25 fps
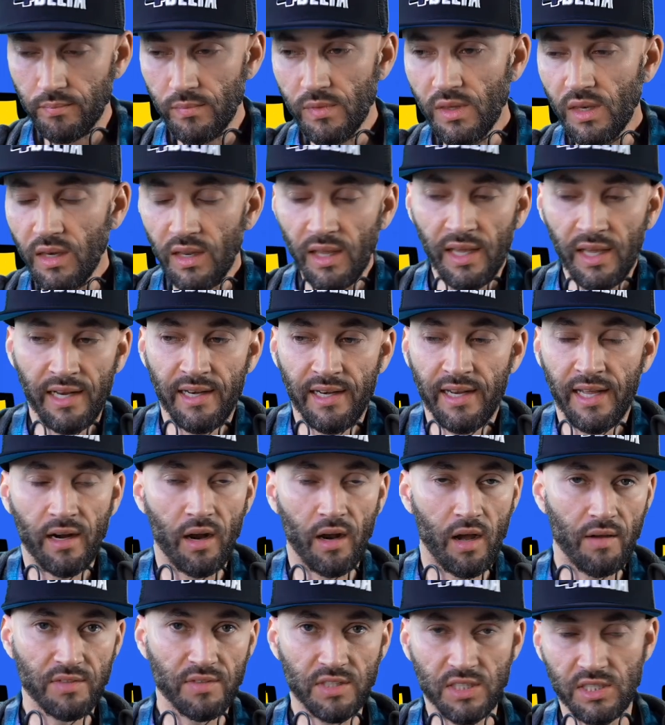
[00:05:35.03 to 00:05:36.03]
And then
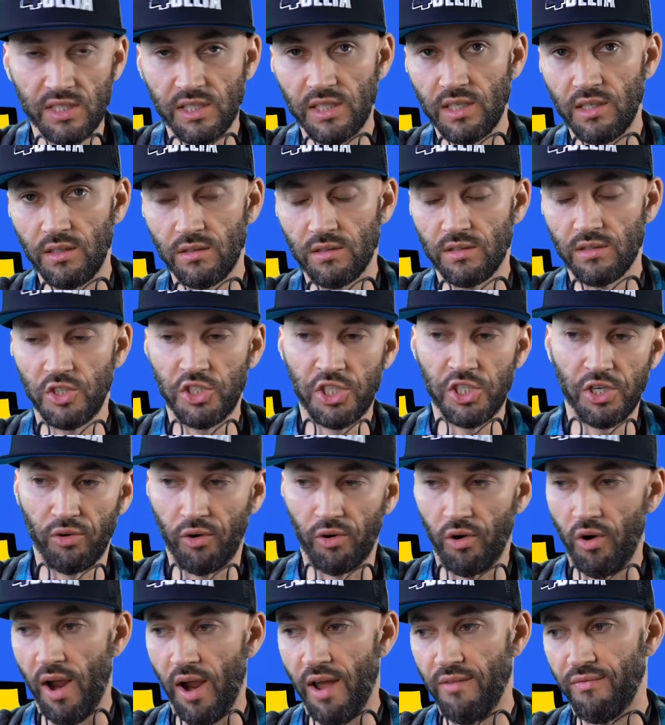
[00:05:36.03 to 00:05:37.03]
obviously
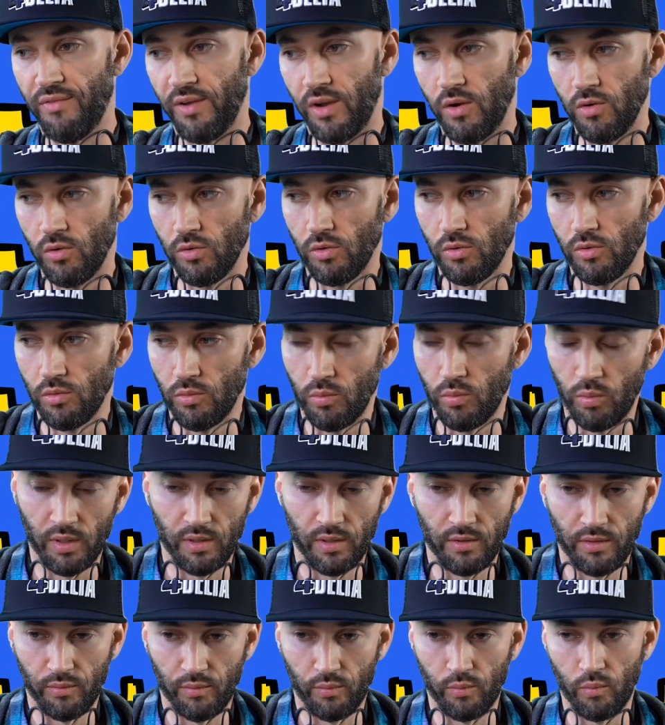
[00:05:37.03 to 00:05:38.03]
geographical, where
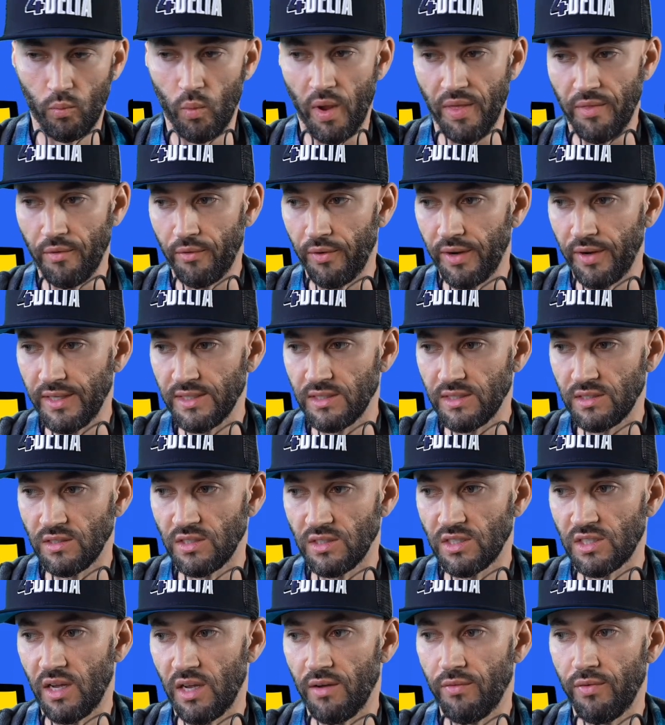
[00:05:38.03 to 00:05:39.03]
the weather is and
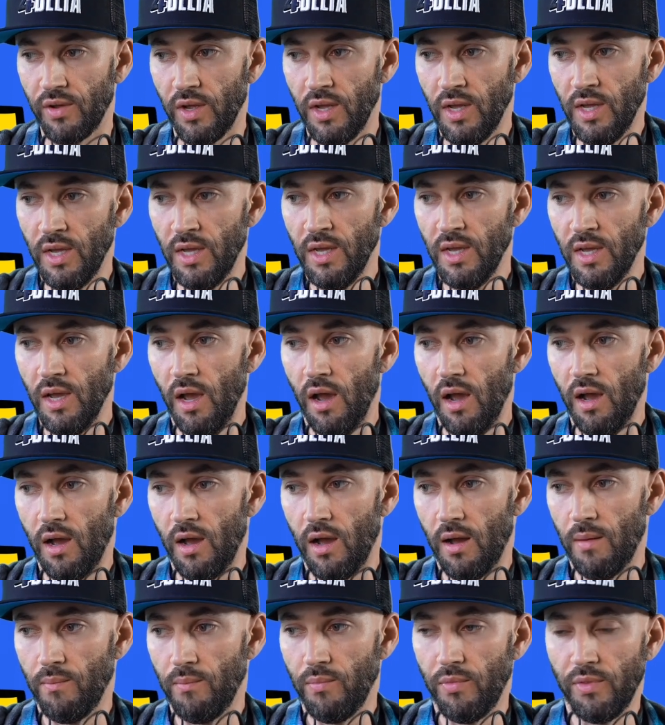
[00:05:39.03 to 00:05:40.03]
stuff.
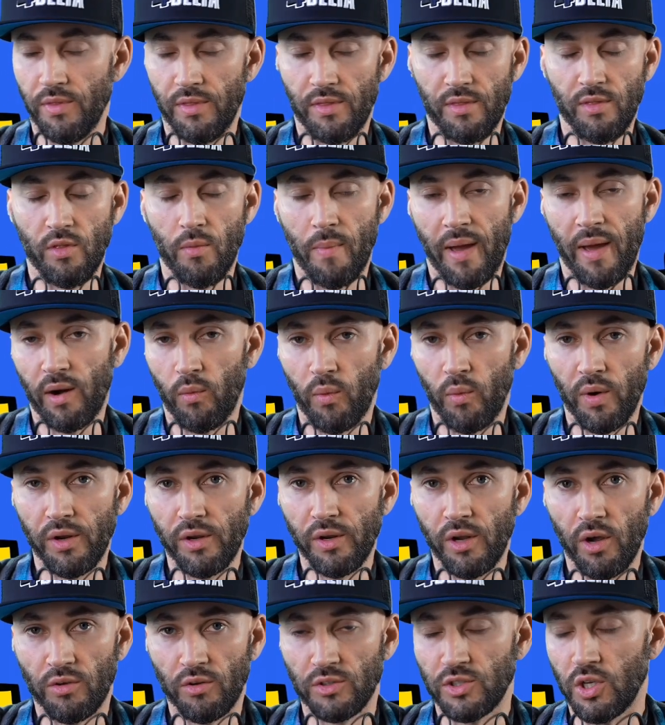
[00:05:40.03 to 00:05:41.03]
No matter where you
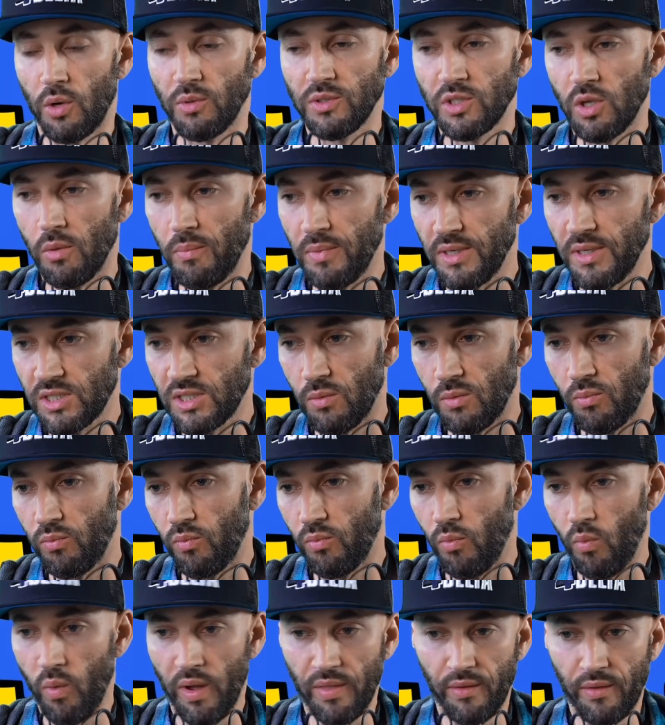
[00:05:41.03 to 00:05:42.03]
go, there's always going to be some
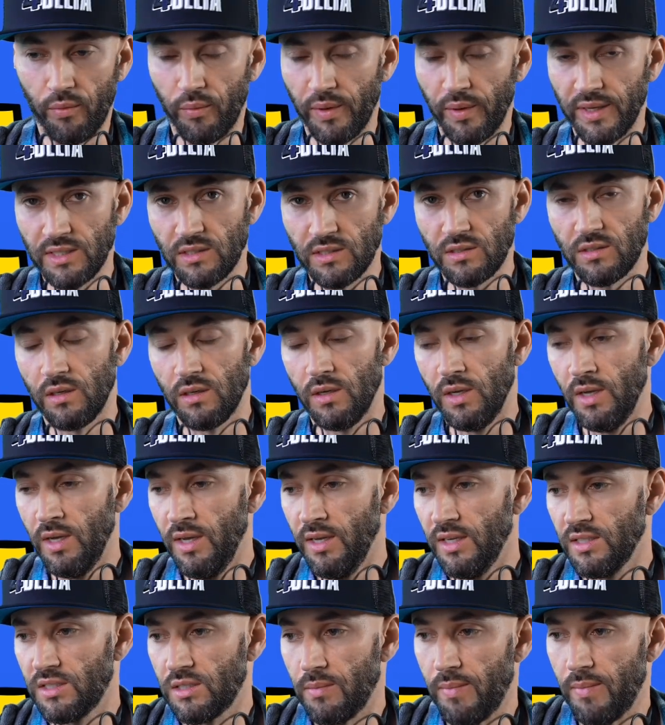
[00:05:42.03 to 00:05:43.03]
weather risk.
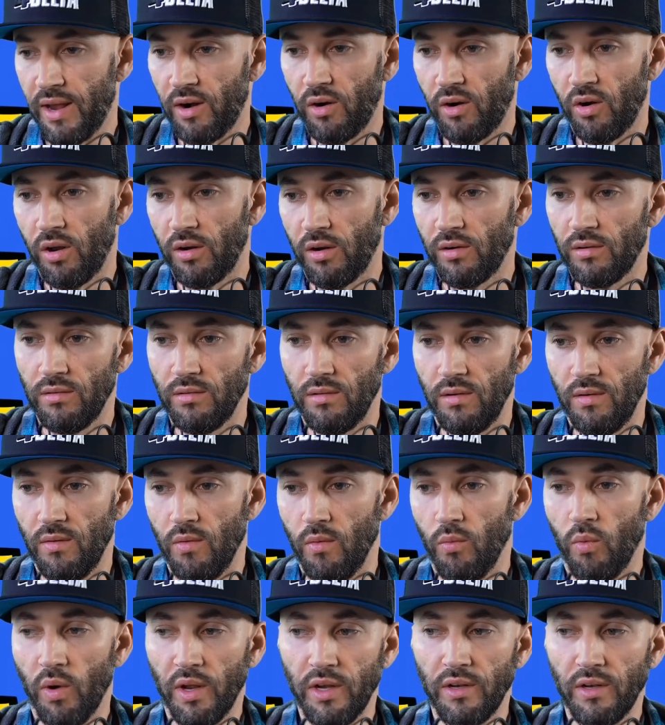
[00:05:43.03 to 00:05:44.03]
It's a matter on
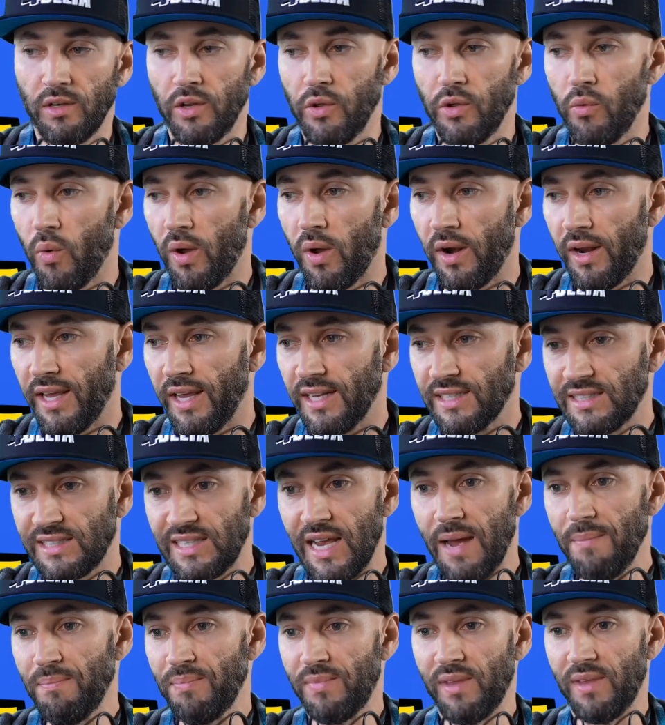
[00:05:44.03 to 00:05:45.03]
what do you want to
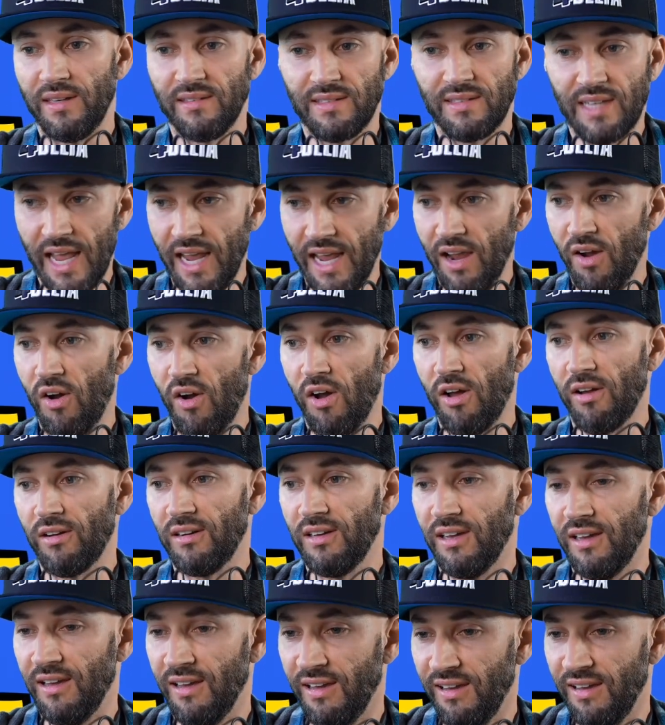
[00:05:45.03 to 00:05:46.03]
accept and take on
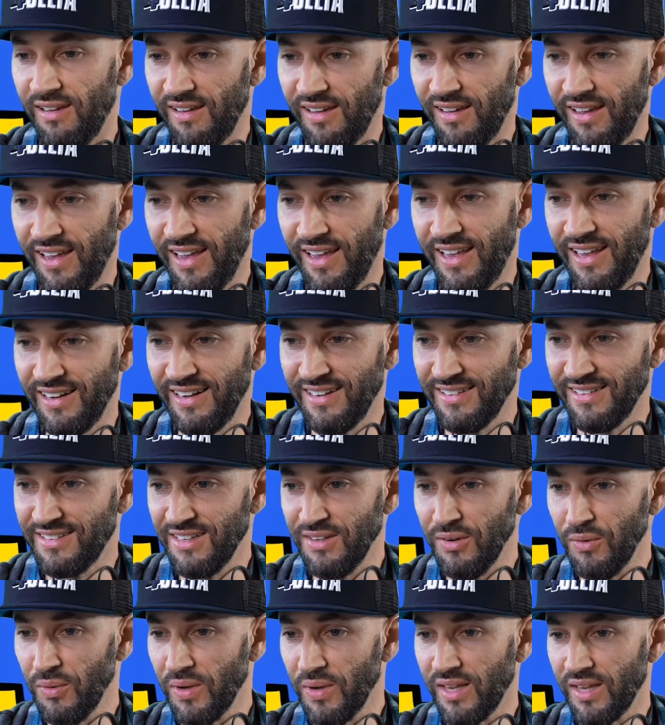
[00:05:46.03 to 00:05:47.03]
and
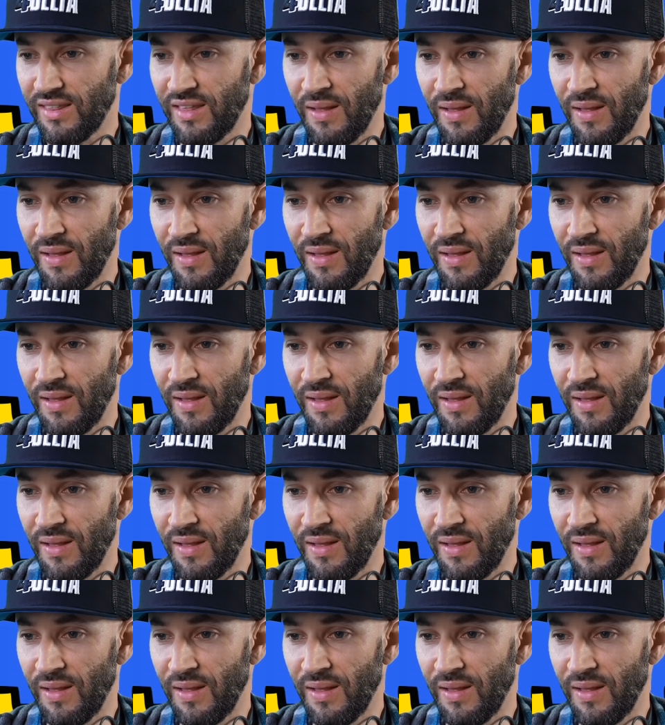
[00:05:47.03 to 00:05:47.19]
deal with.